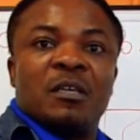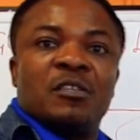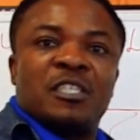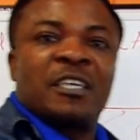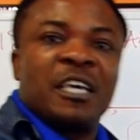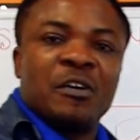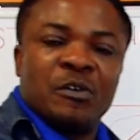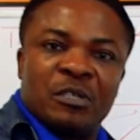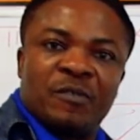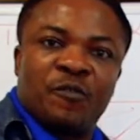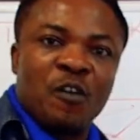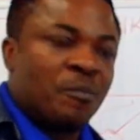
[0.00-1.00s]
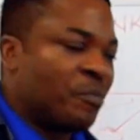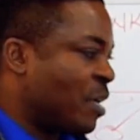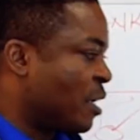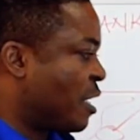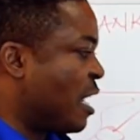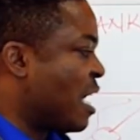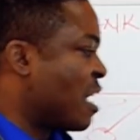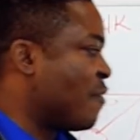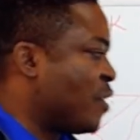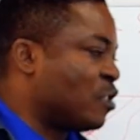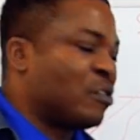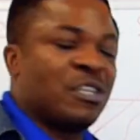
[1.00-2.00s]
skills from the
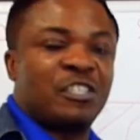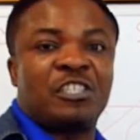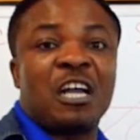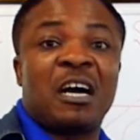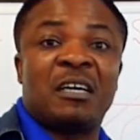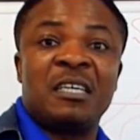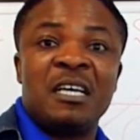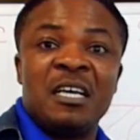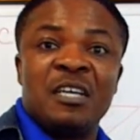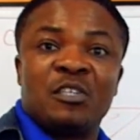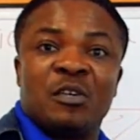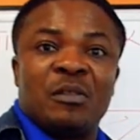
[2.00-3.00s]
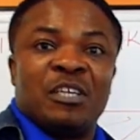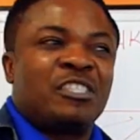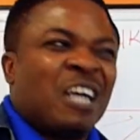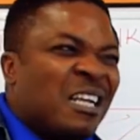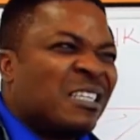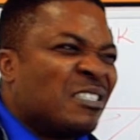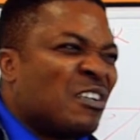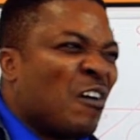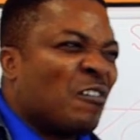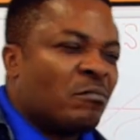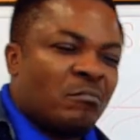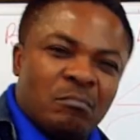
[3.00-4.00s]
caregivers to the child. So the child is
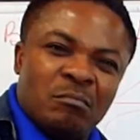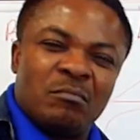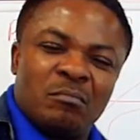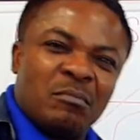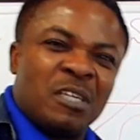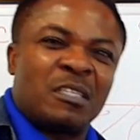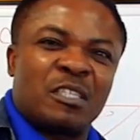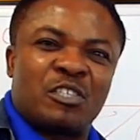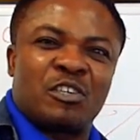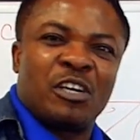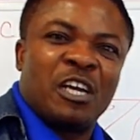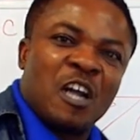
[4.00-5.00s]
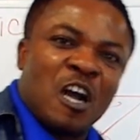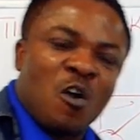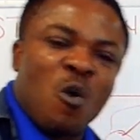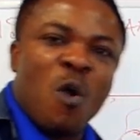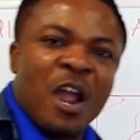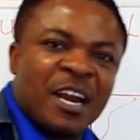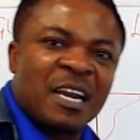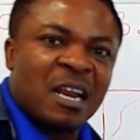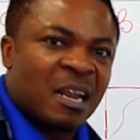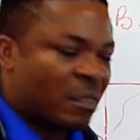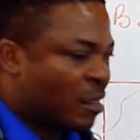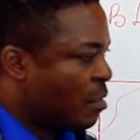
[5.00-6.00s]
not necessarily acquiring
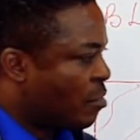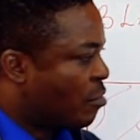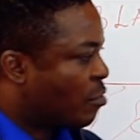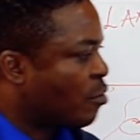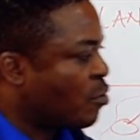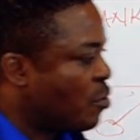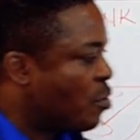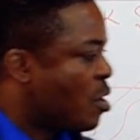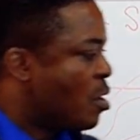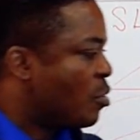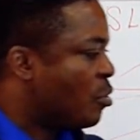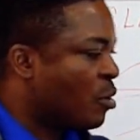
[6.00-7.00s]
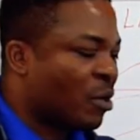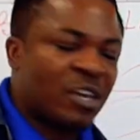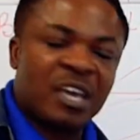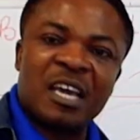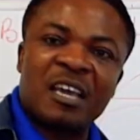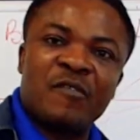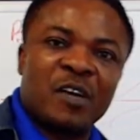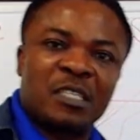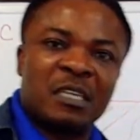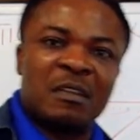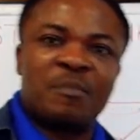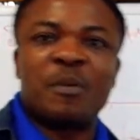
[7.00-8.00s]
anything through the caregivers
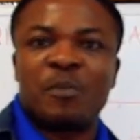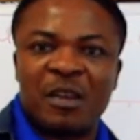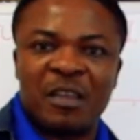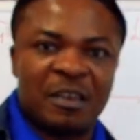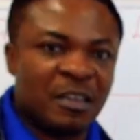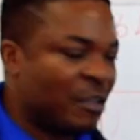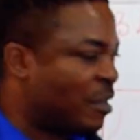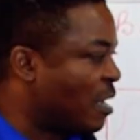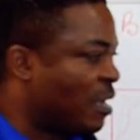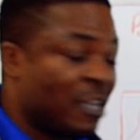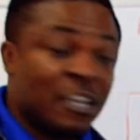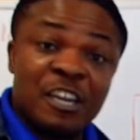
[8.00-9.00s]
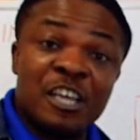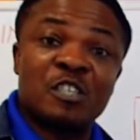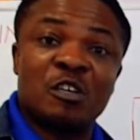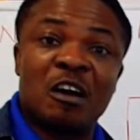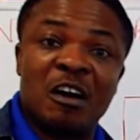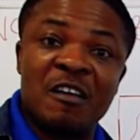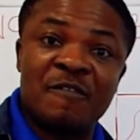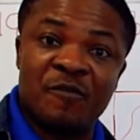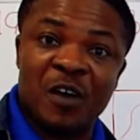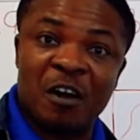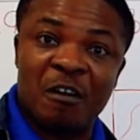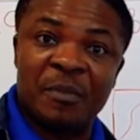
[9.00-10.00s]
and the people in his or her
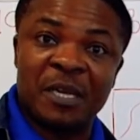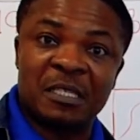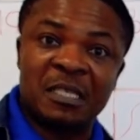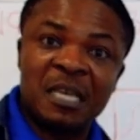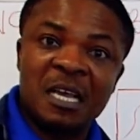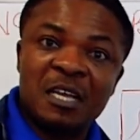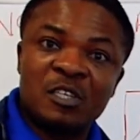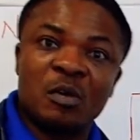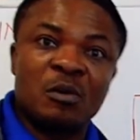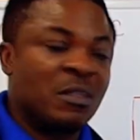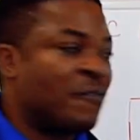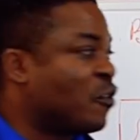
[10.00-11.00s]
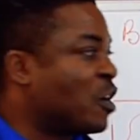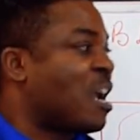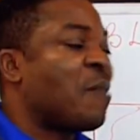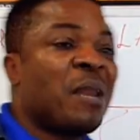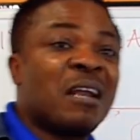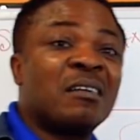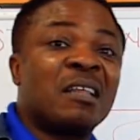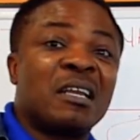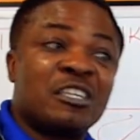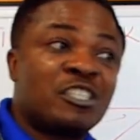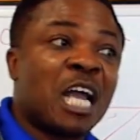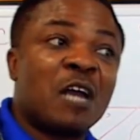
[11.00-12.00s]
environment. So the vocabulary that
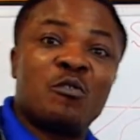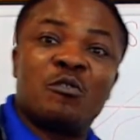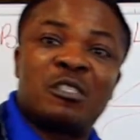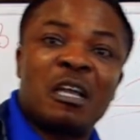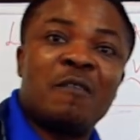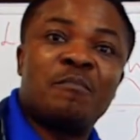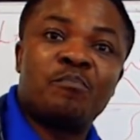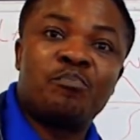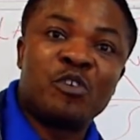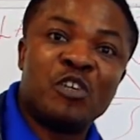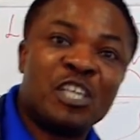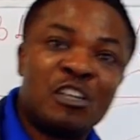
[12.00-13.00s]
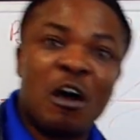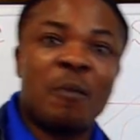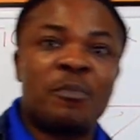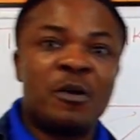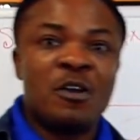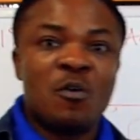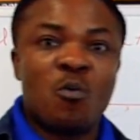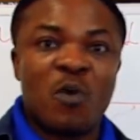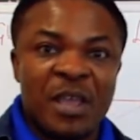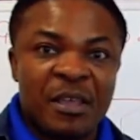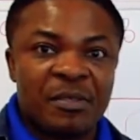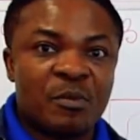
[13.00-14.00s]
the child will start building up
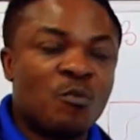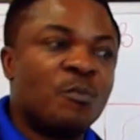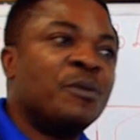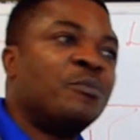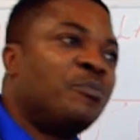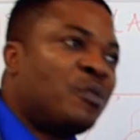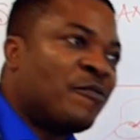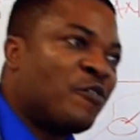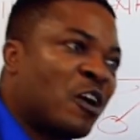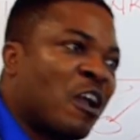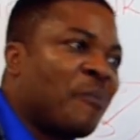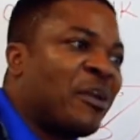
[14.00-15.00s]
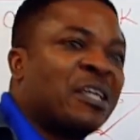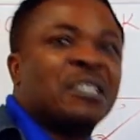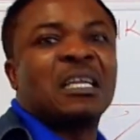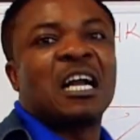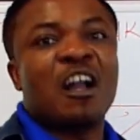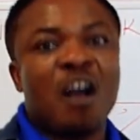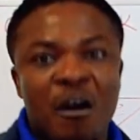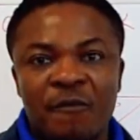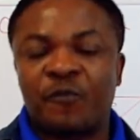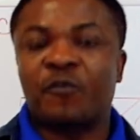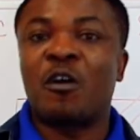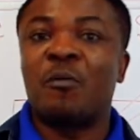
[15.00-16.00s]
with will be the vocabularies that come
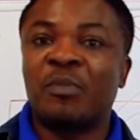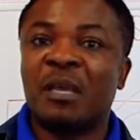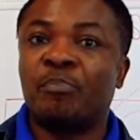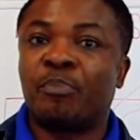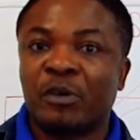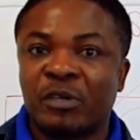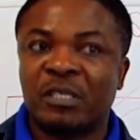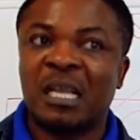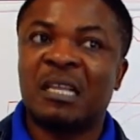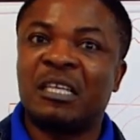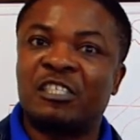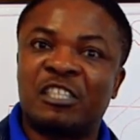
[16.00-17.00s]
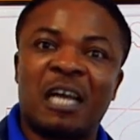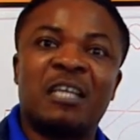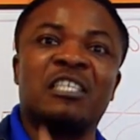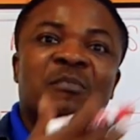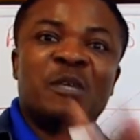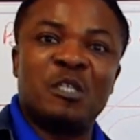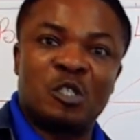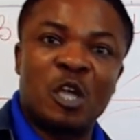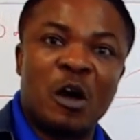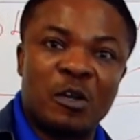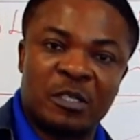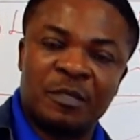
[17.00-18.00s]
from the books that the child is being
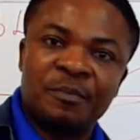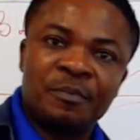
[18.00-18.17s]
taught.